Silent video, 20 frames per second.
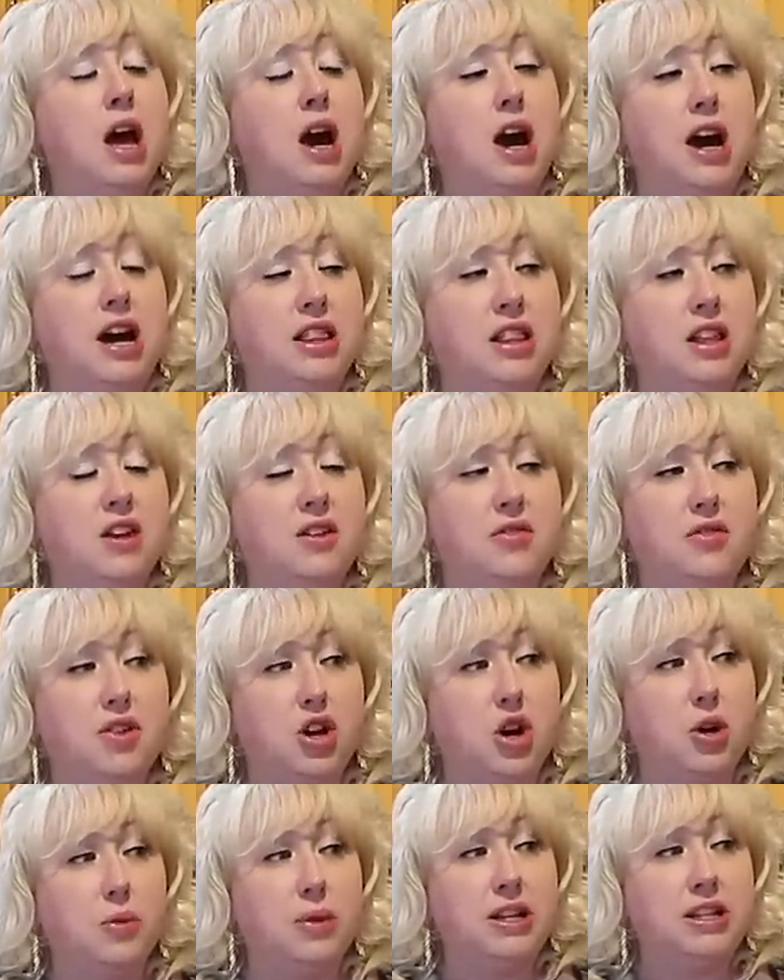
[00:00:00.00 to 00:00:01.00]
I
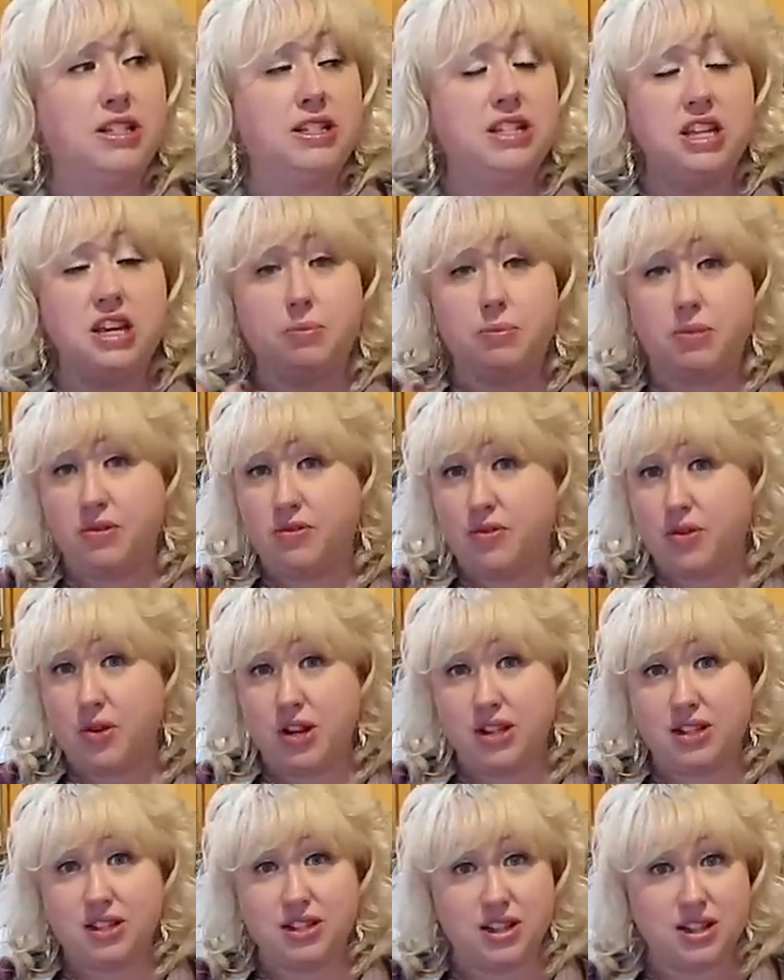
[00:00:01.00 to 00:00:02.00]
love going deep, for
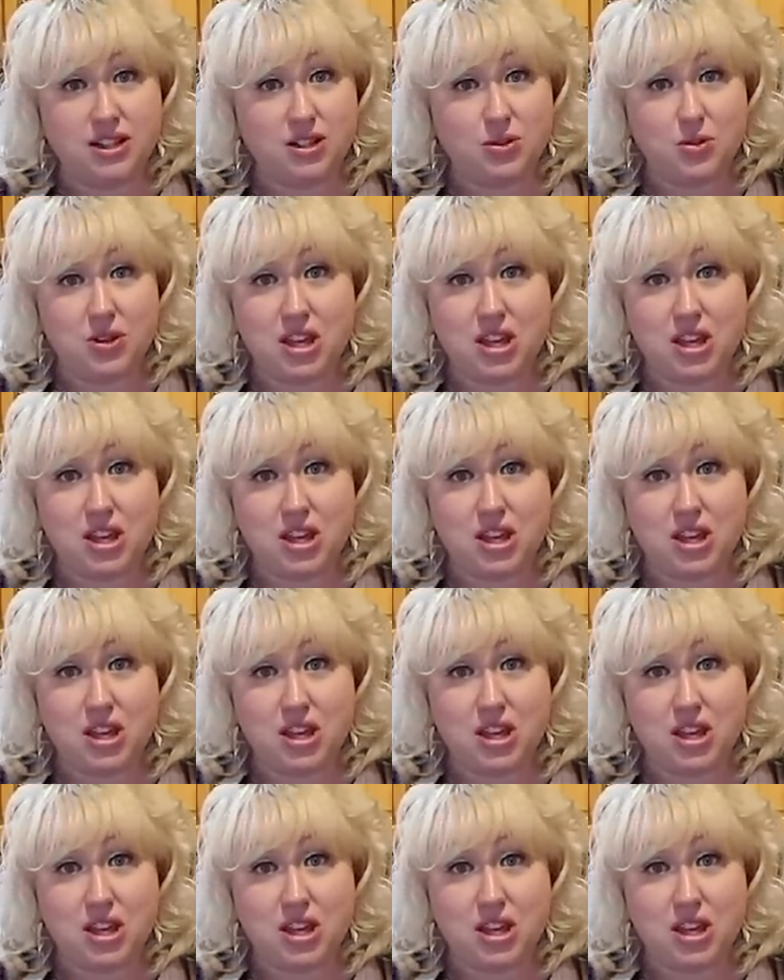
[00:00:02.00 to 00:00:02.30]
instance,